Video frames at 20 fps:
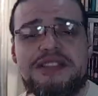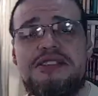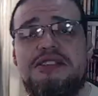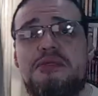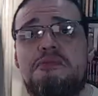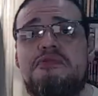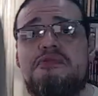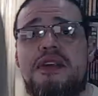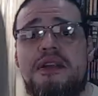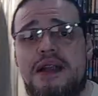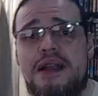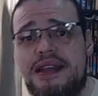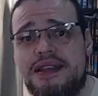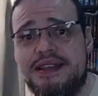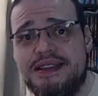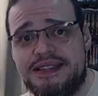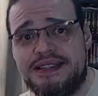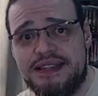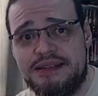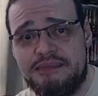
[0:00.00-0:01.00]
some
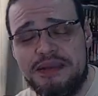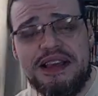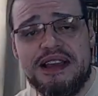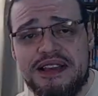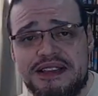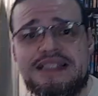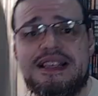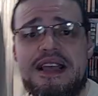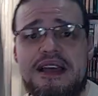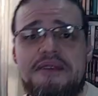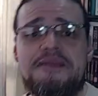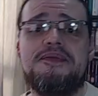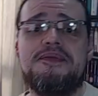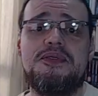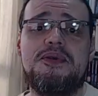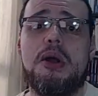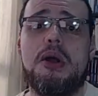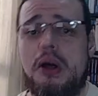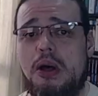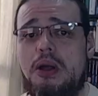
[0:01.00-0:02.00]
variety, because
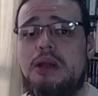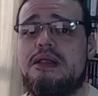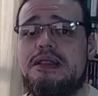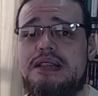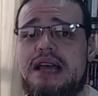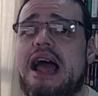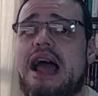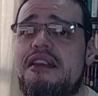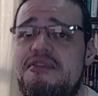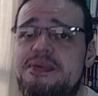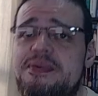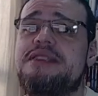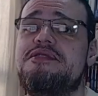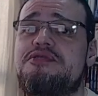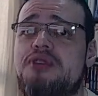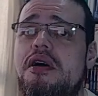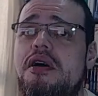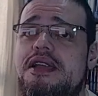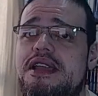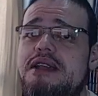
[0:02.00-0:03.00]
after all, I've been
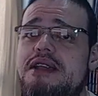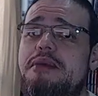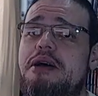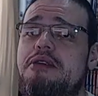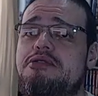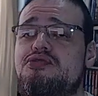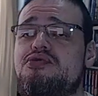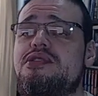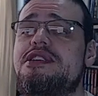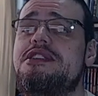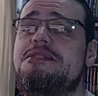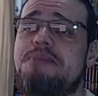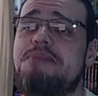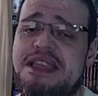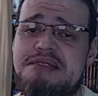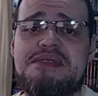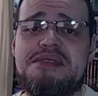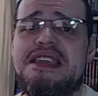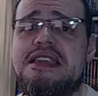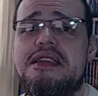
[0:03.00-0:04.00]
talking about Sweet
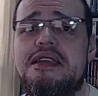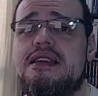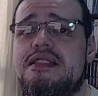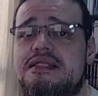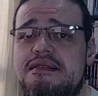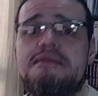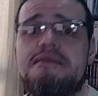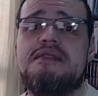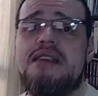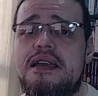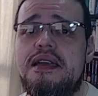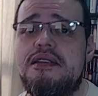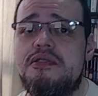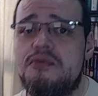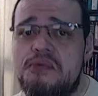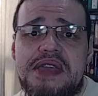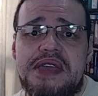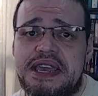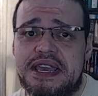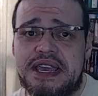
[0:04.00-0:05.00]
Baby Incorporated the entire
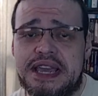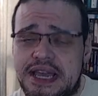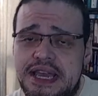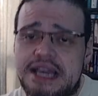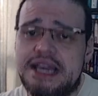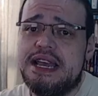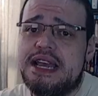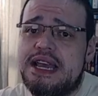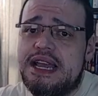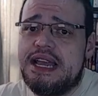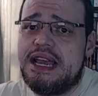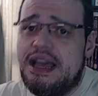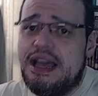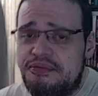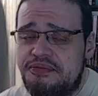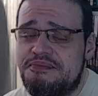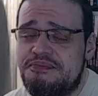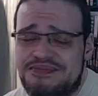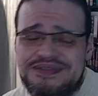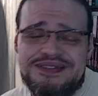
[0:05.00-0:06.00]
week.
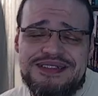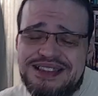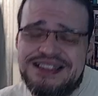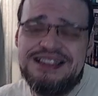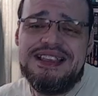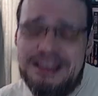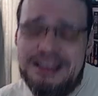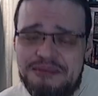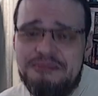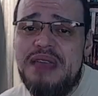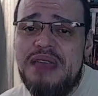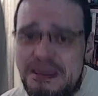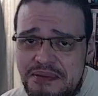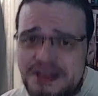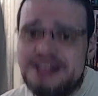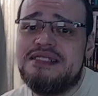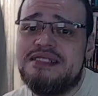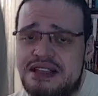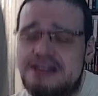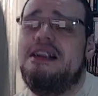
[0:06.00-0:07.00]
I've, maybe
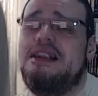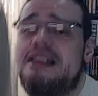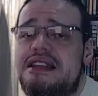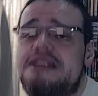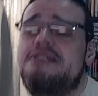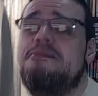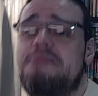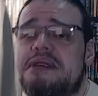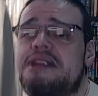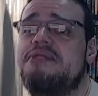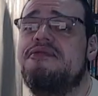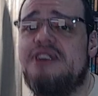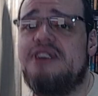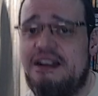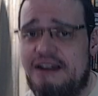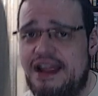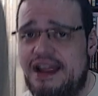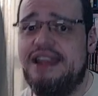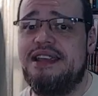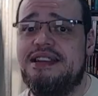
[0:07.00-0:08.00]
it's a, a little bit of
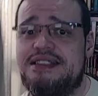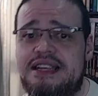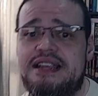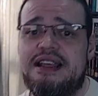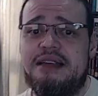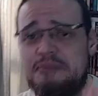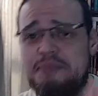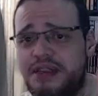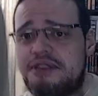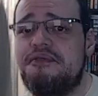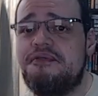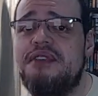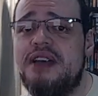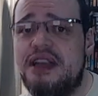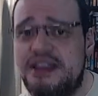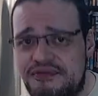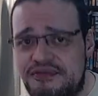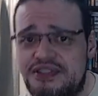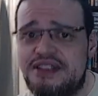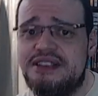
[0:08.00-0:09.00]
variety, a bit of
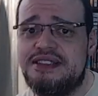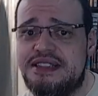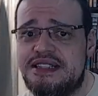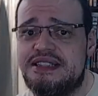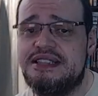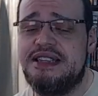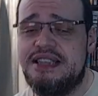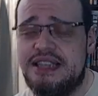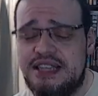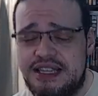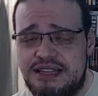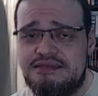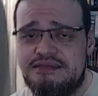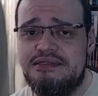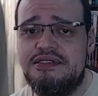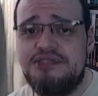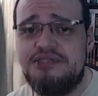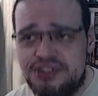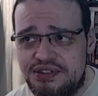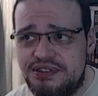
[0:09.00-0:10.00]
diversity,
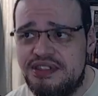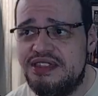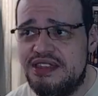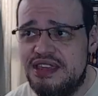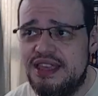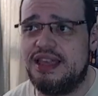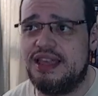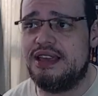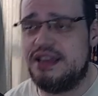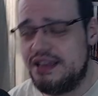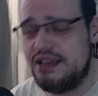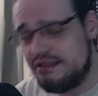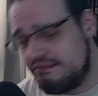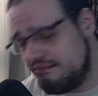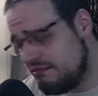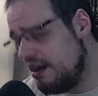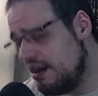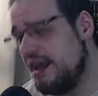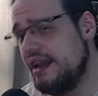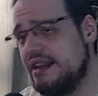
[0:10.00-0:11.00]
don't you think?
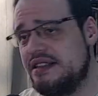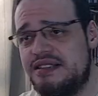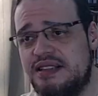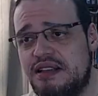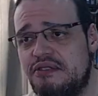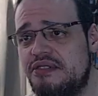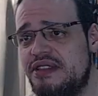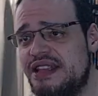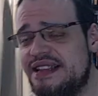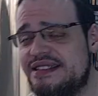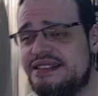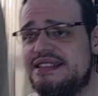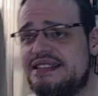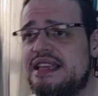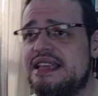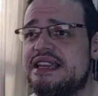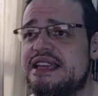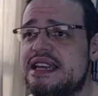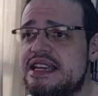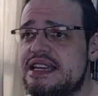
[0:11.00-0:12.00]
Right, so let's see.